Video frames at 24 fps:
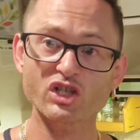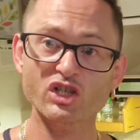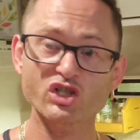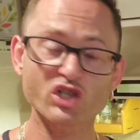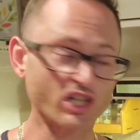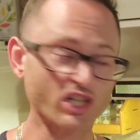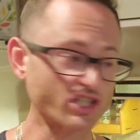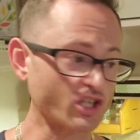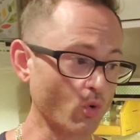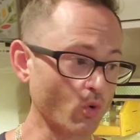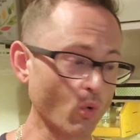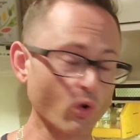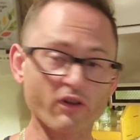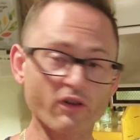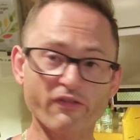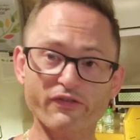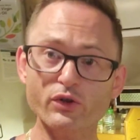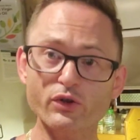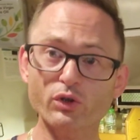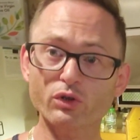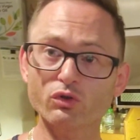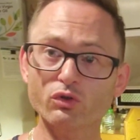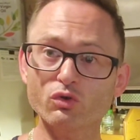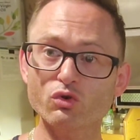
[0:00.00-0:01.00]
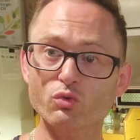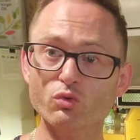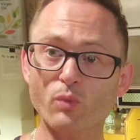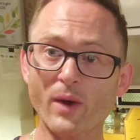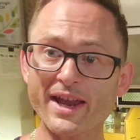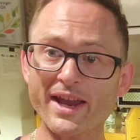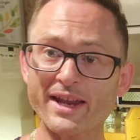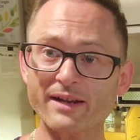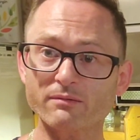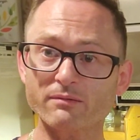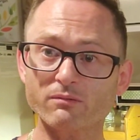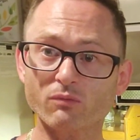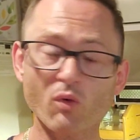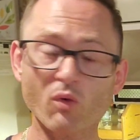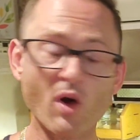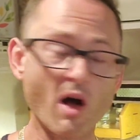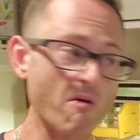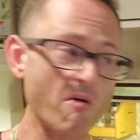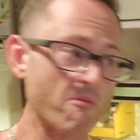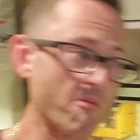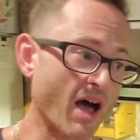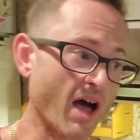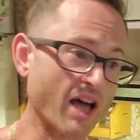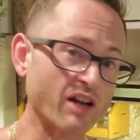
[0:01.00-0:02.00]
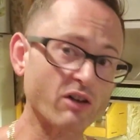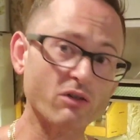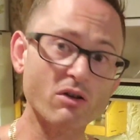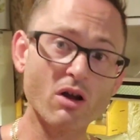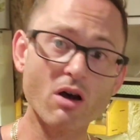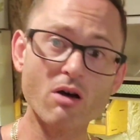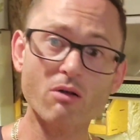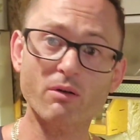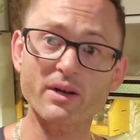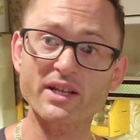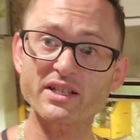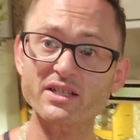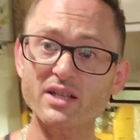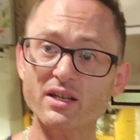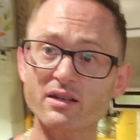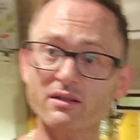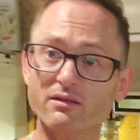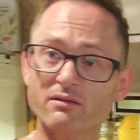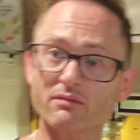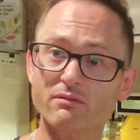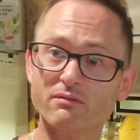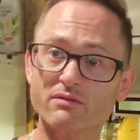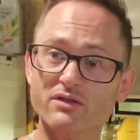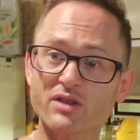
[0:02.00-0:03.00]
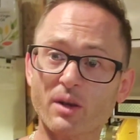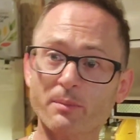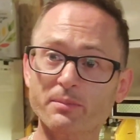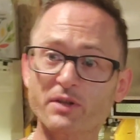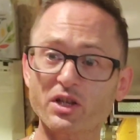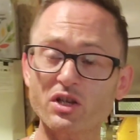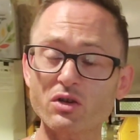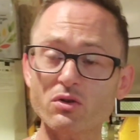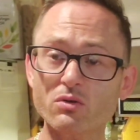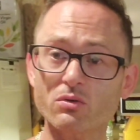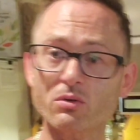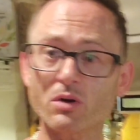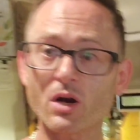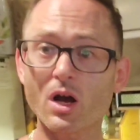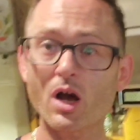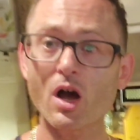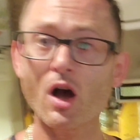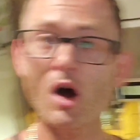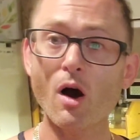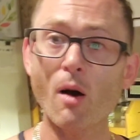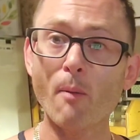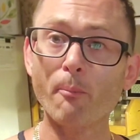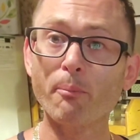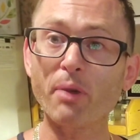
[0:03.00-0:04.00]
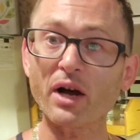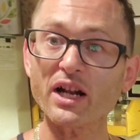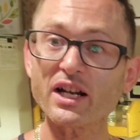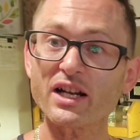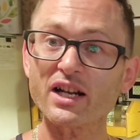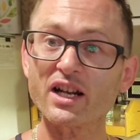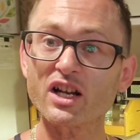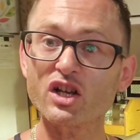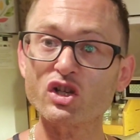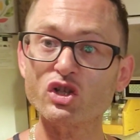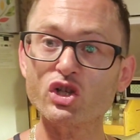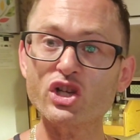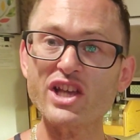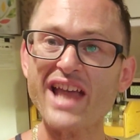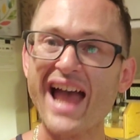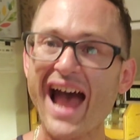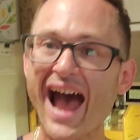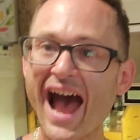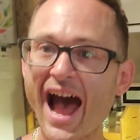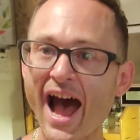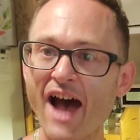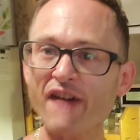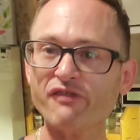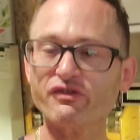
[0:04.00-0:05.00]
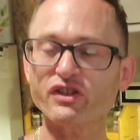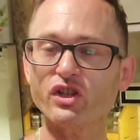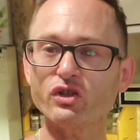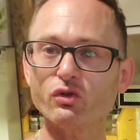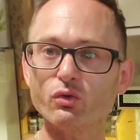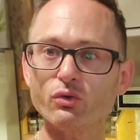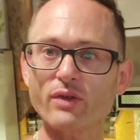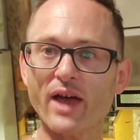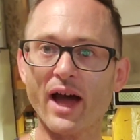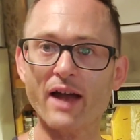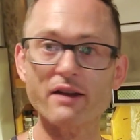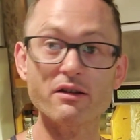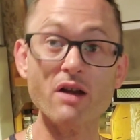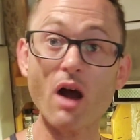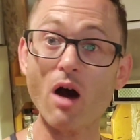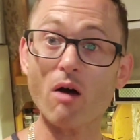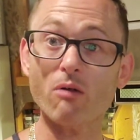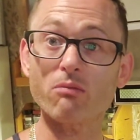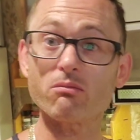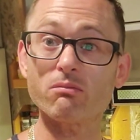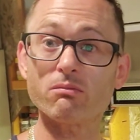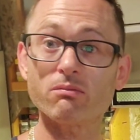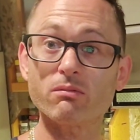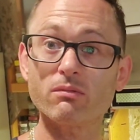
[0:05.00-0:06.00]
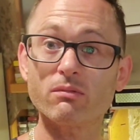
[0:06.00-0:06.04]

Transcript: Just in order for you to lose weight? Well, I don't know. Is it? It's up to you. But do you have to do that? No.